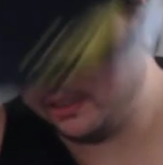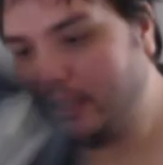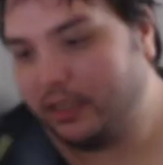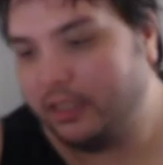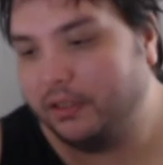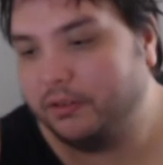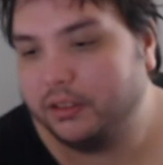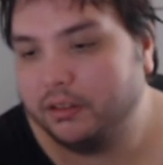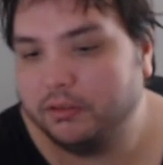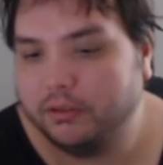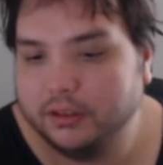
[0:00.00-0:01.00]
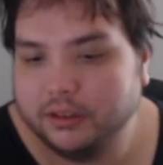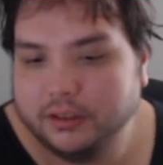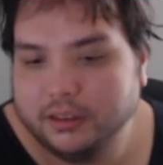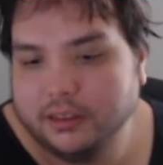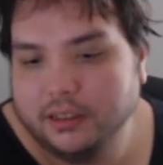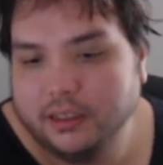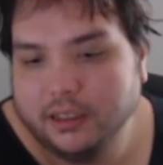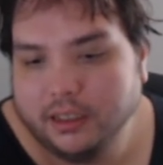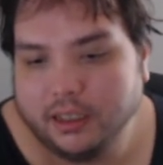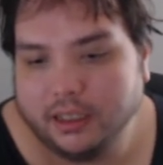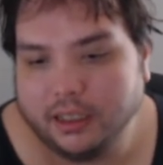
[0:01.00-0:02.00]
uh, looking forward to it.
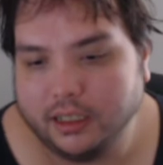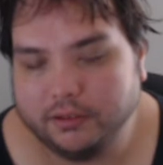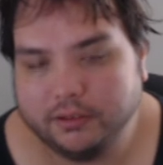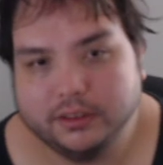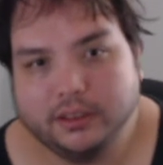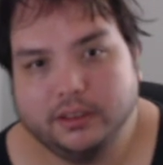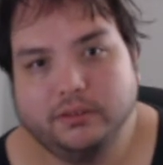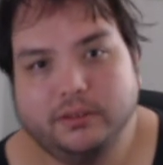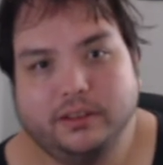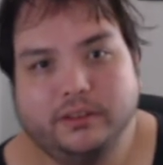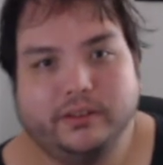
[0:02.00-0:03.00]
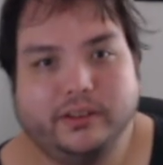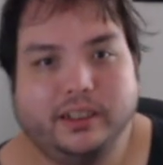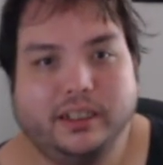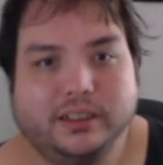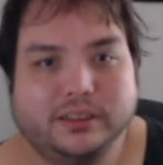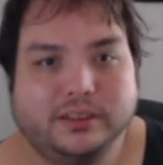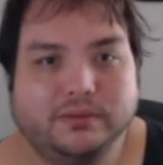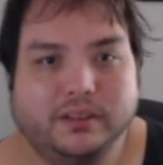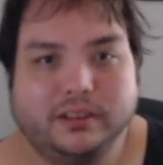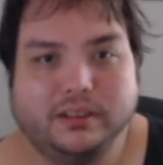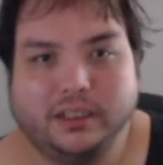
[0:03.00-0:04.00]
Um, sorry for everything else,
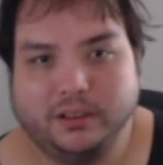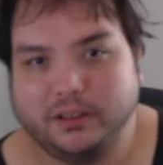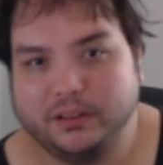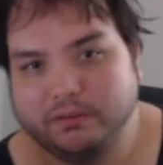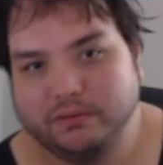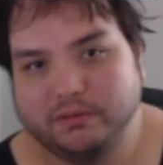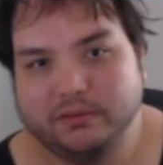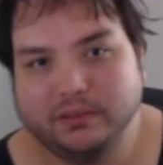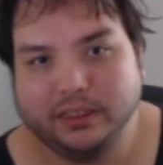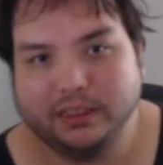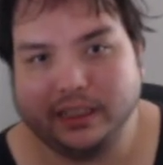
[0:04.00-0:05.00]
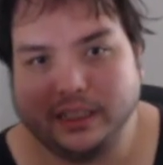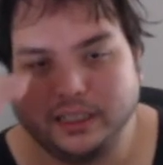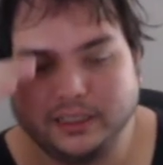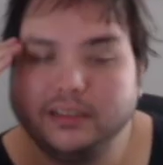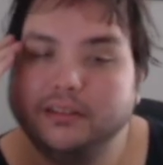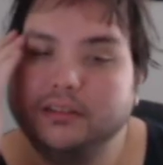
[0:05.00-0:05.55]
but you know what? Just take it easy.